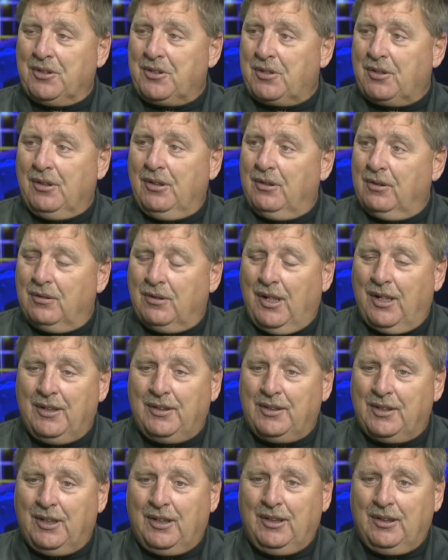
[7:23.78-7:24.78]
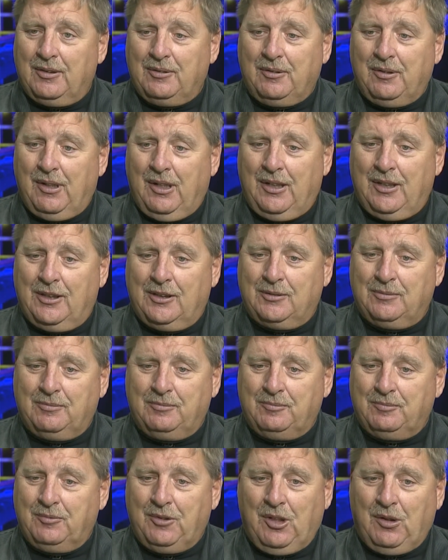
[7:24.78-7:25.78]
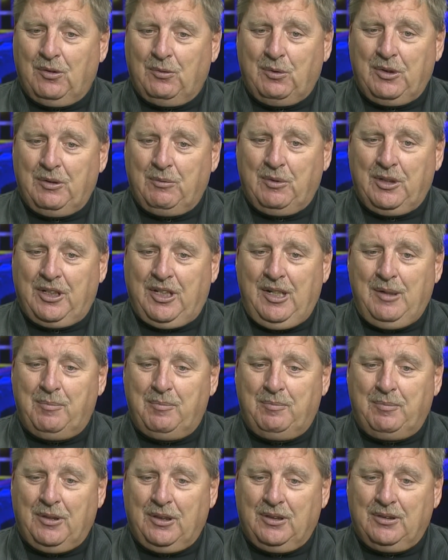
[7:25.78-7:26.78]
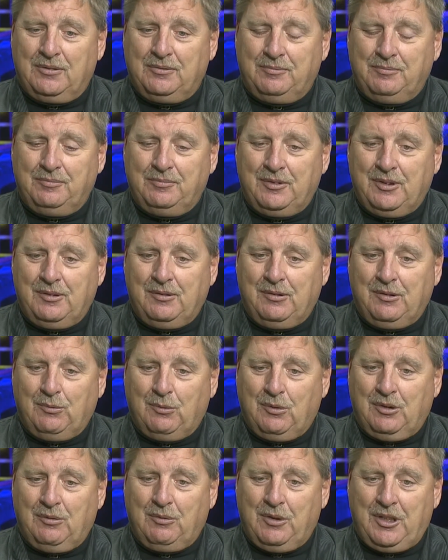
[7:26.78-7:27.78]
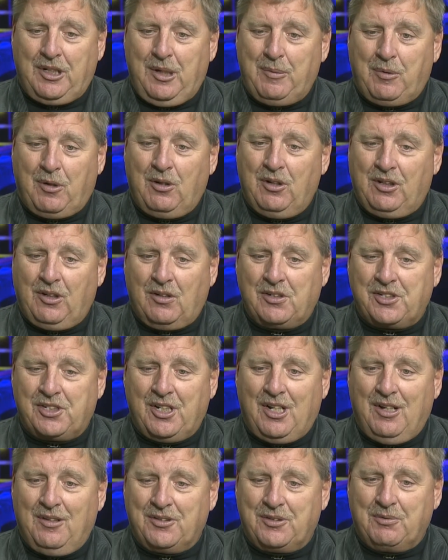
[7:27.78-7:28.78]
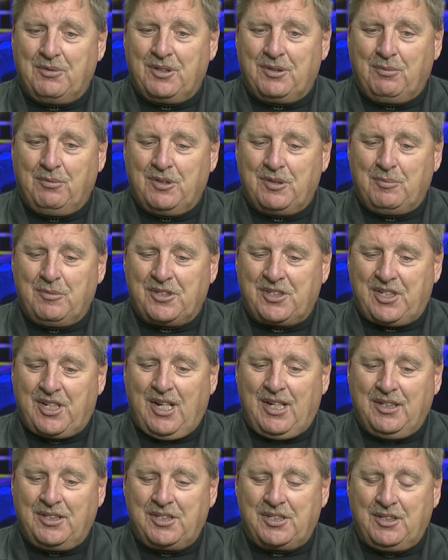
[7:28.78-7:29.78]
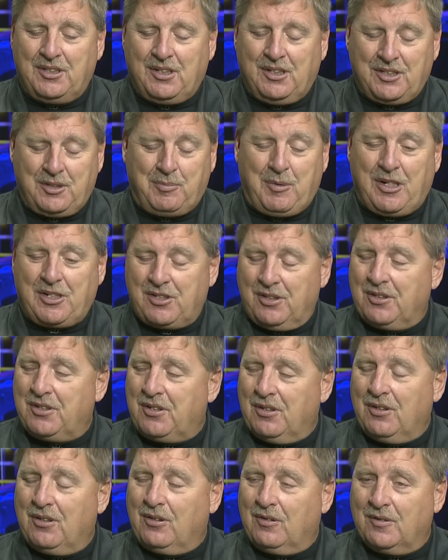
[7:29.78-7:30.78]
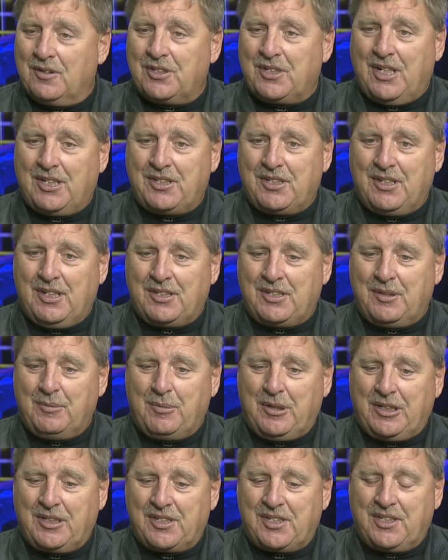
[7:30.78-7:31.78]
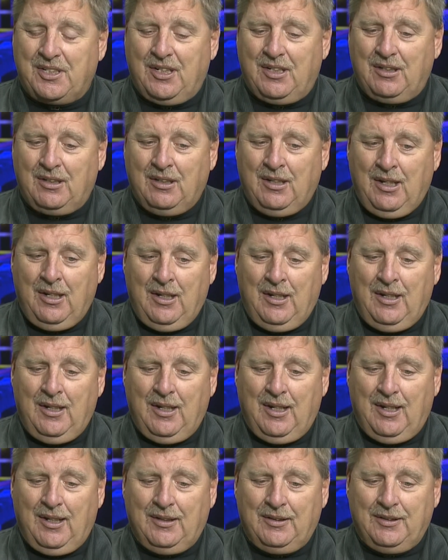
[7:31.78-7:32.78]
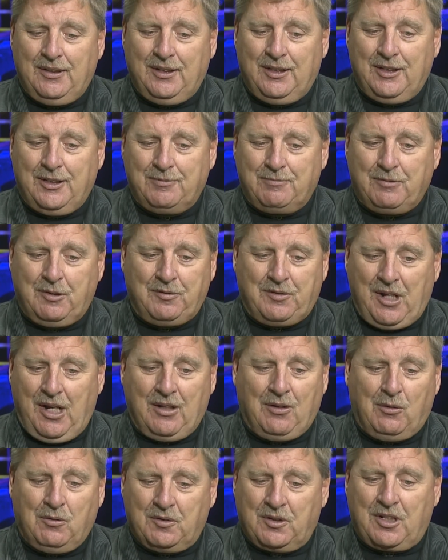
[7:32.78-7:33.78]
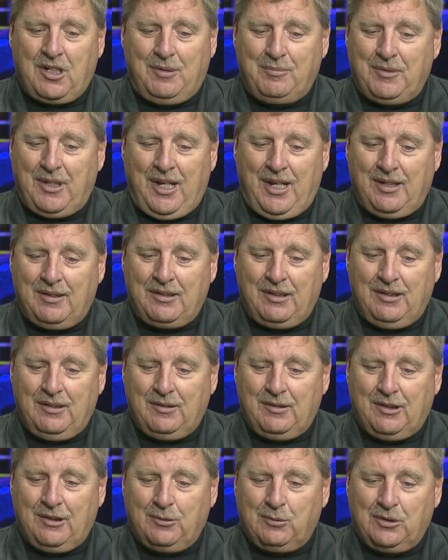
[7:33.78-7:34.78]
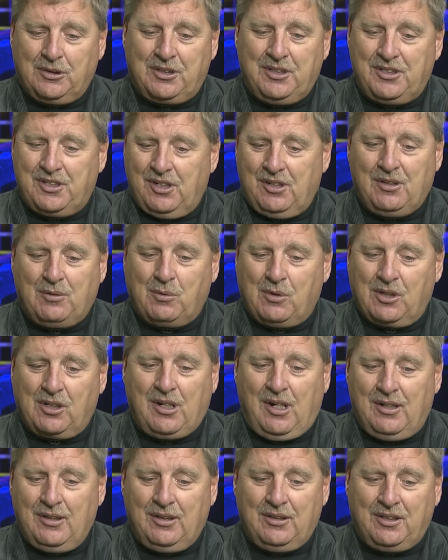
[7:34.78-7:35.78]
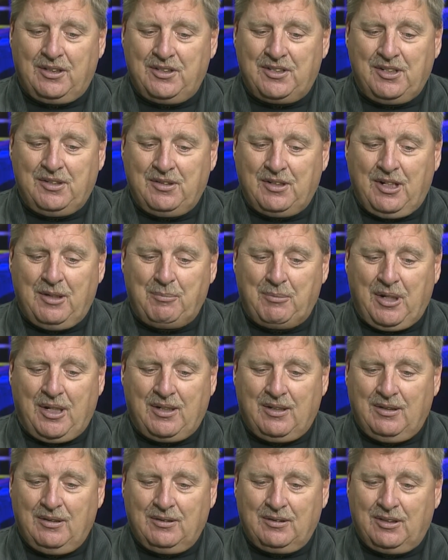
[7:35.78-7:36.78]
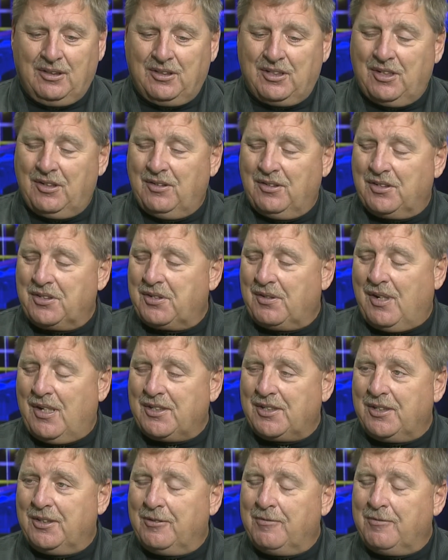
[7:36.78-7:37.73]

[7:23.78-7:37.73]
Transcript: true, and you know, we keep hurting ourselves with mistakes and especially turnovers. That's the biggest thing, and we've got to overcome that, and we'll continue to work on it and continue to get better and continue to stress it.